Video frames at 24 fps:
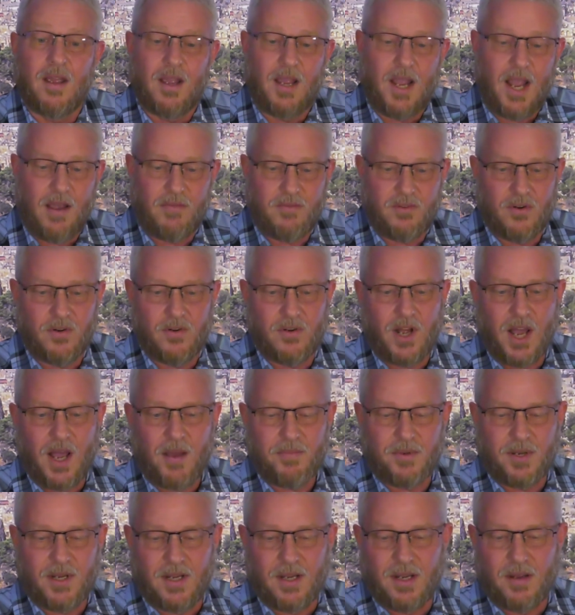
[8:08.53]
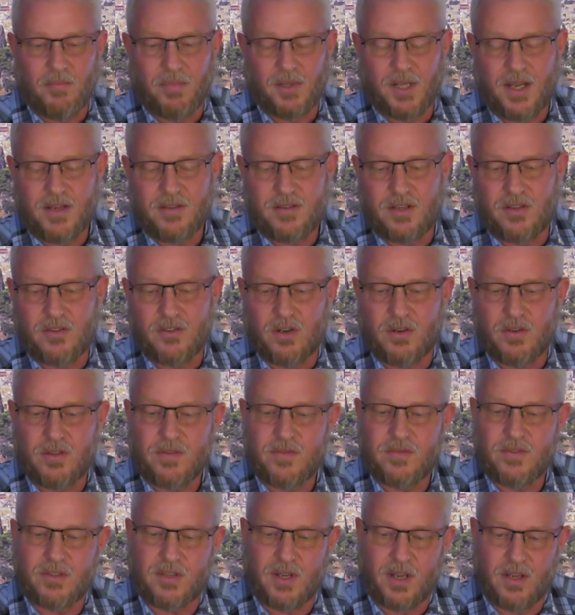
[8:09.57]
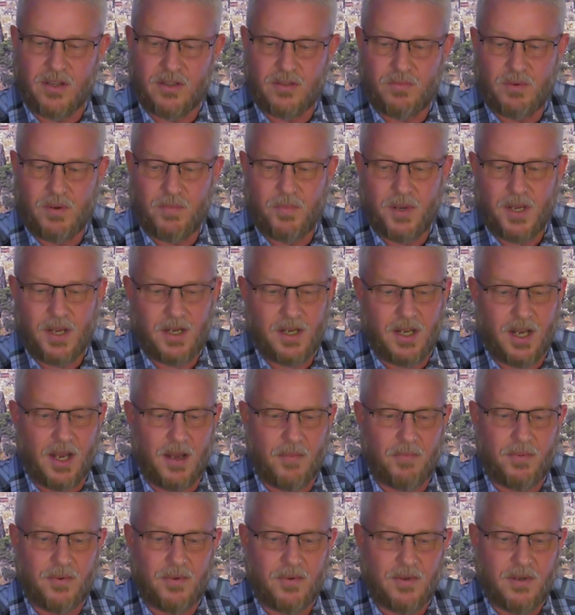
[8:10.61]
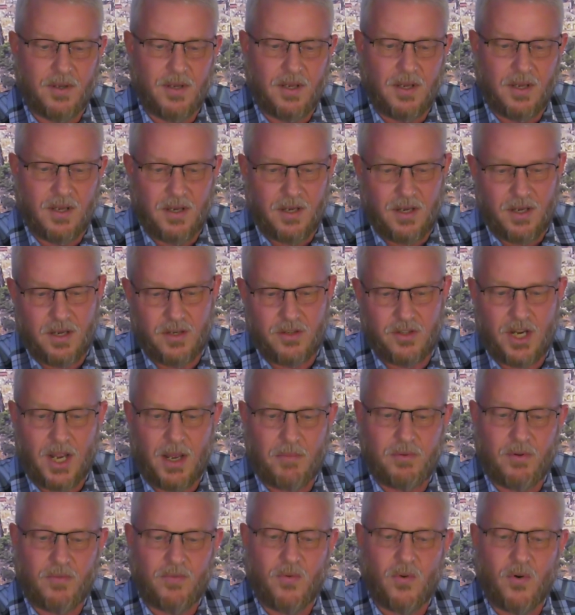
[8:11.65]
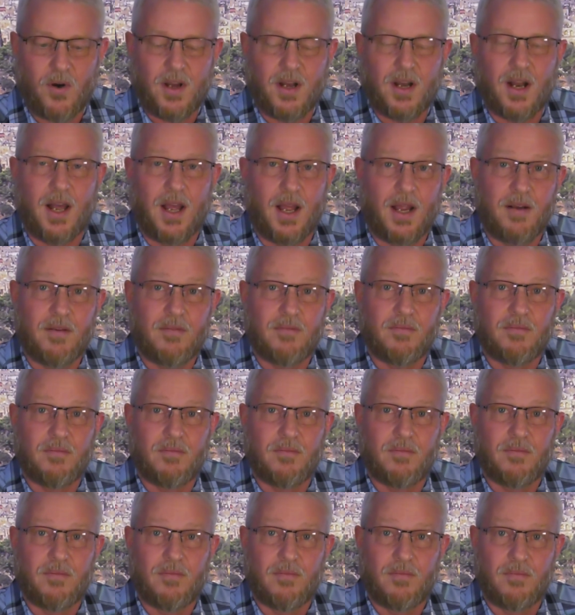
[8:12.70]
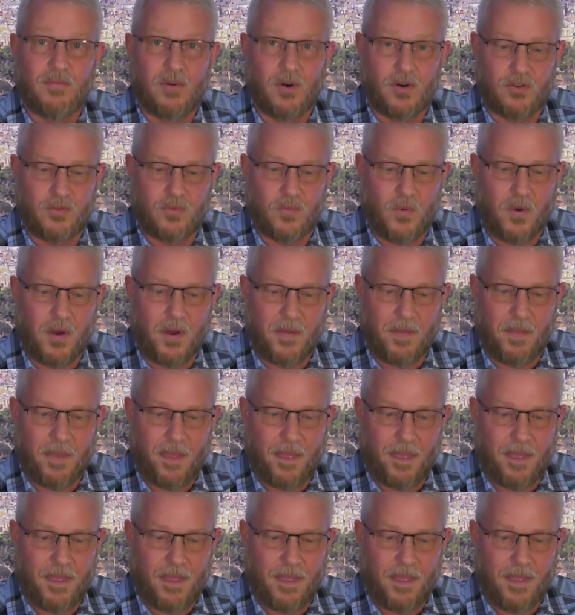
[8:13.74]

After adopting and blessing Joseph's sons, we pick up in chapter 49, verse 1.